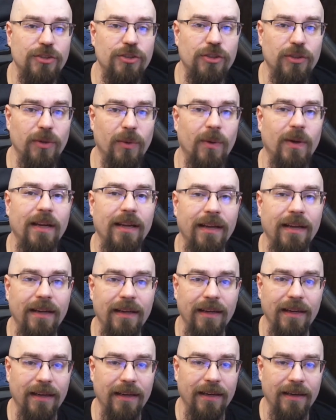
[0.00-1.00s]

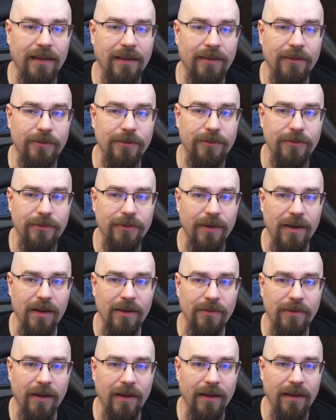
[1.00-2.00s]
joy of,
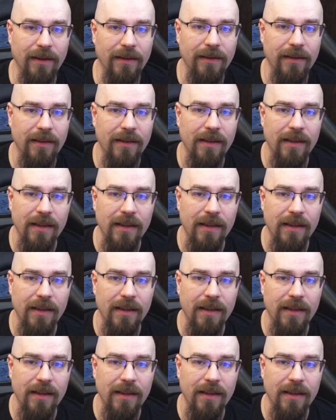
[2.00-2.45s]
of uh,